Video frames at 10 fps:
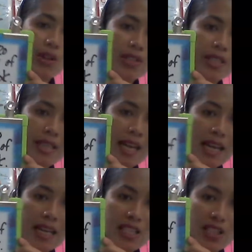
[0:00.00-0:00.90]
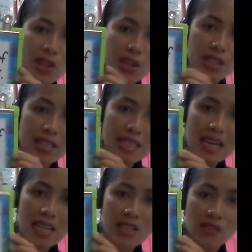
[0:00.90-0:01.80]
Thursday and it's the
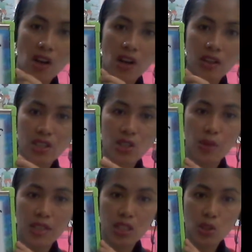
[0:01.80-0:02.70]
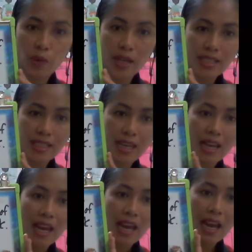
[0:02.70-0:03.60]
13th of August 2020.
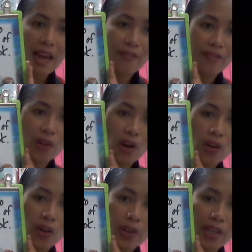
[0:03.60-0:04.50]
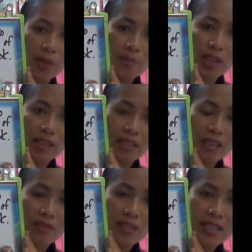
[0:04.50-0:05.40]
And for our learning
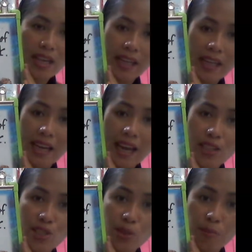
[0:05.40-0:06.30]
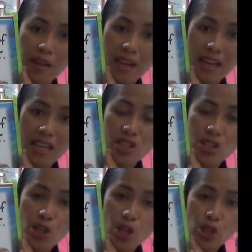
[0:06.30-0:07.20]
objective is I can answer
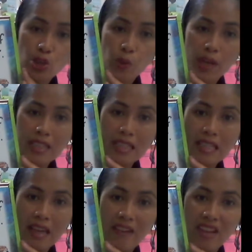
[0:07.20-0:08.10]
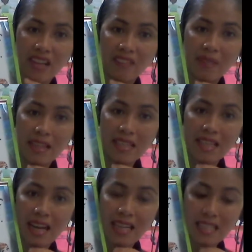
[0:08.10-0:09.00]
page 27 of my
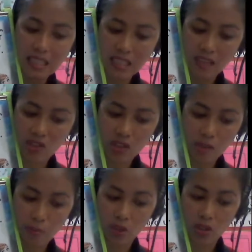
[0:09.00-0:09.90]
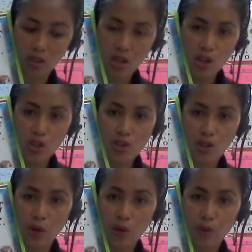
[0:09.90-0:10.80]
science activity book.
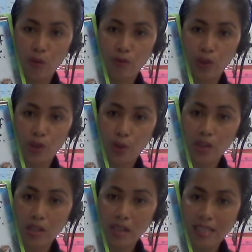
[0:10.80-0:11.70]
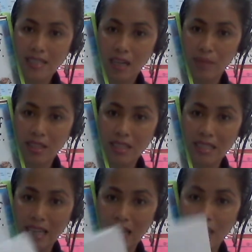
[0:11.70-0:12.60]
So for your assignment
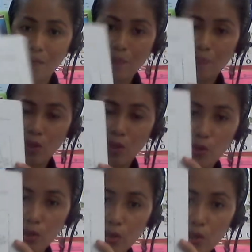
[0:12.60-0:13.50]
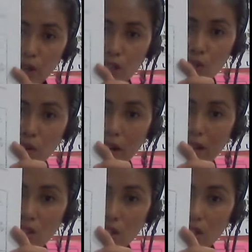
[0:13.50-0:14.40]
today, you're going to
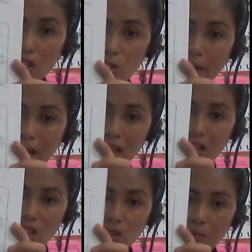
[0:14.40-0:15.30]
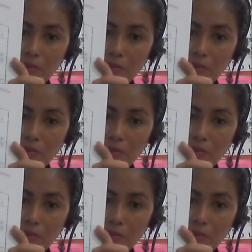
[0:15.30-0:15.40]
answer this page.